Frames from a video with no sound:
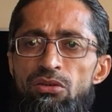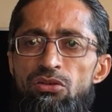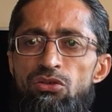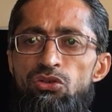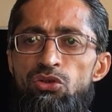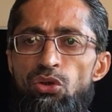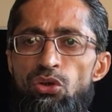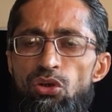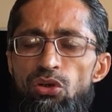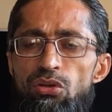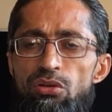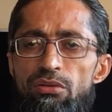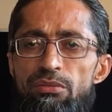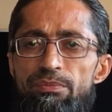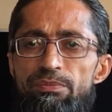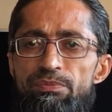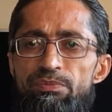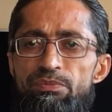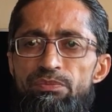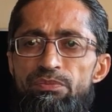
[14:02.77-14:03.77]

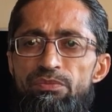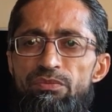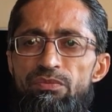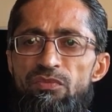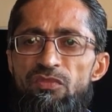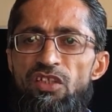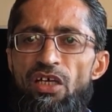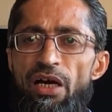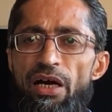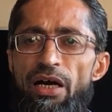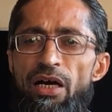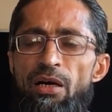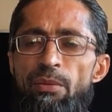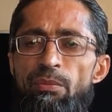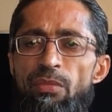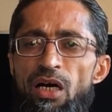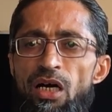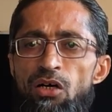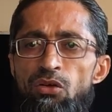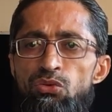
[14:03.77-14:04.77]
Though the
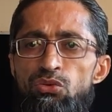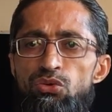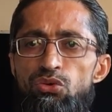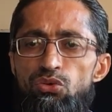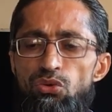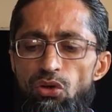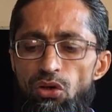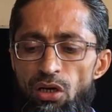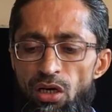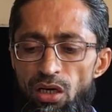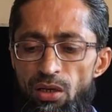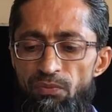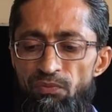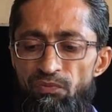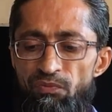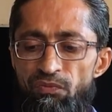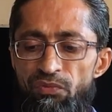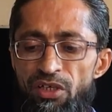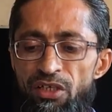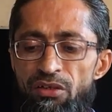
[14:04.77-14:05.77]
amount
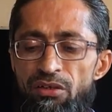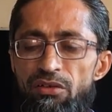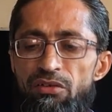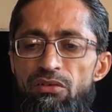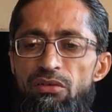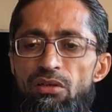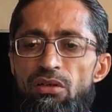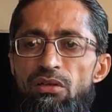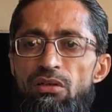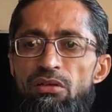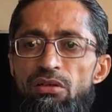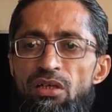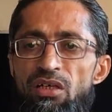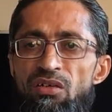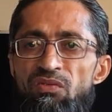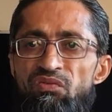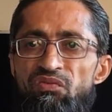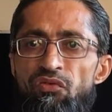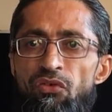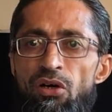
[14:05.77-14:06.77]
of winter
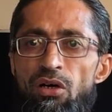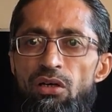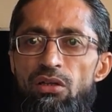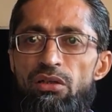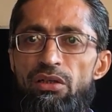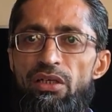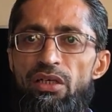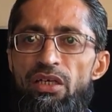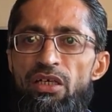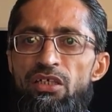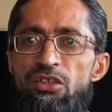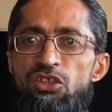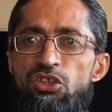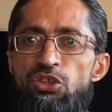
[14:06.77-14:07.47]
rainfall is